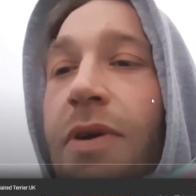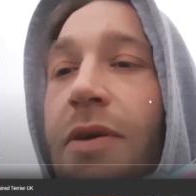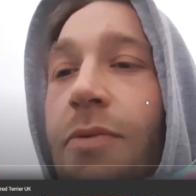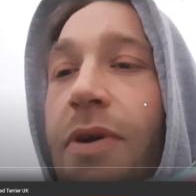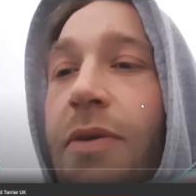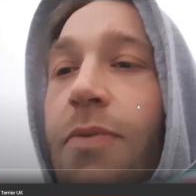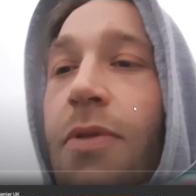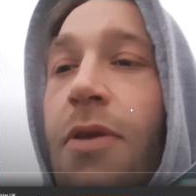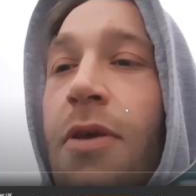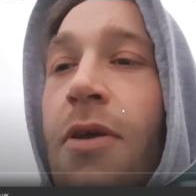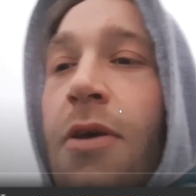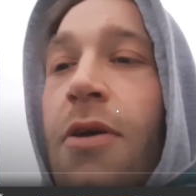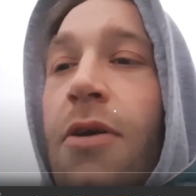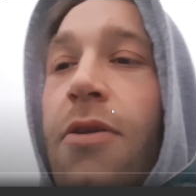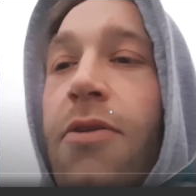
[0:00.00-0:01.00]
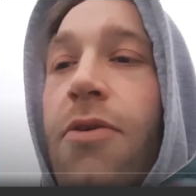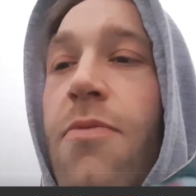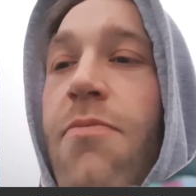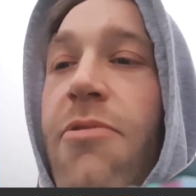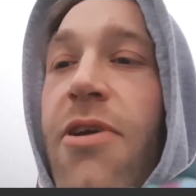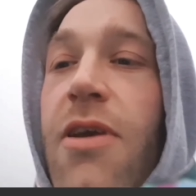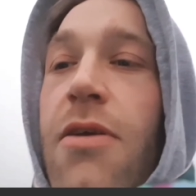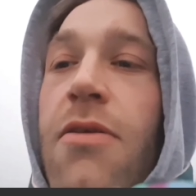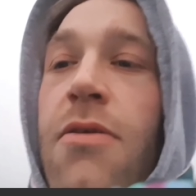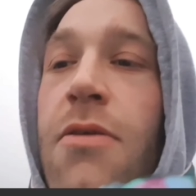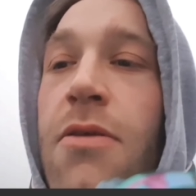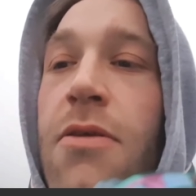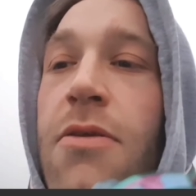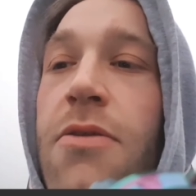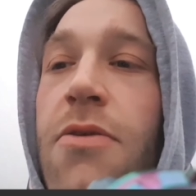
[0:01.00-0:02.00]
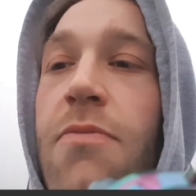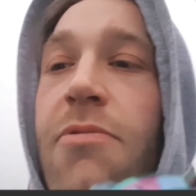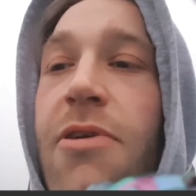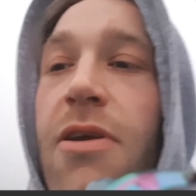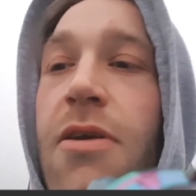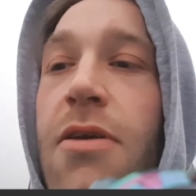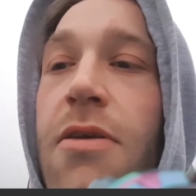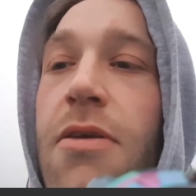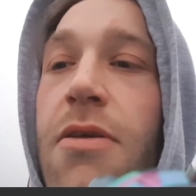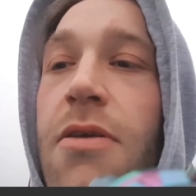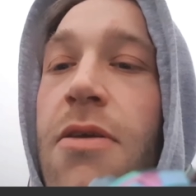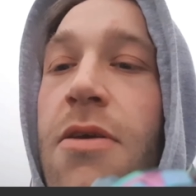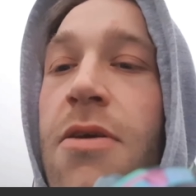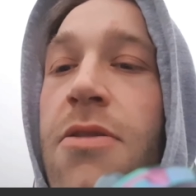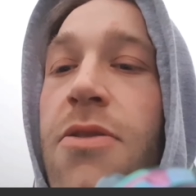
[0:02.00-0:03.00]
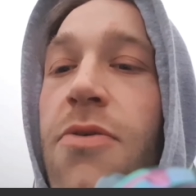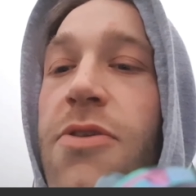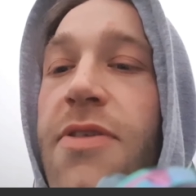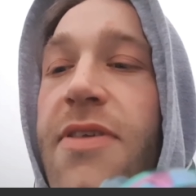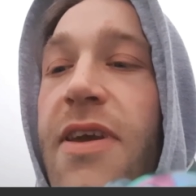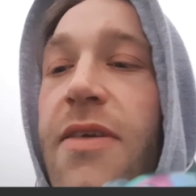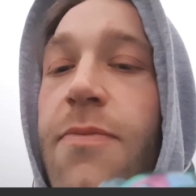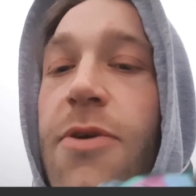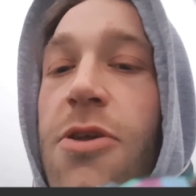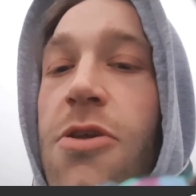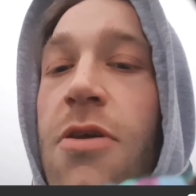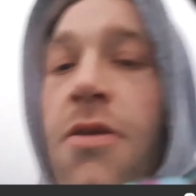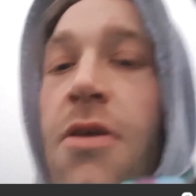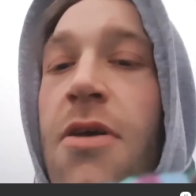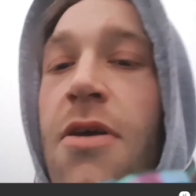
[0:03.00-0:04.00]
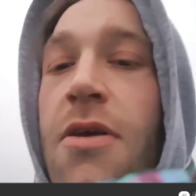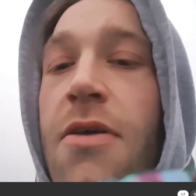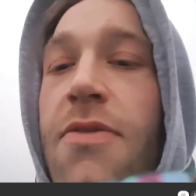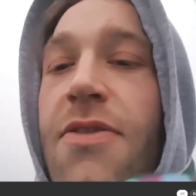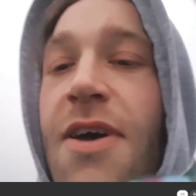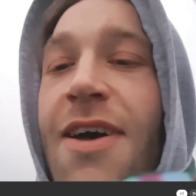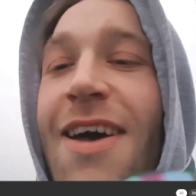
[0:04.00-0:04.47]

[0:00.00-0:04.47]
side of things. I'm just going to try and cover my point of view for a little bit here,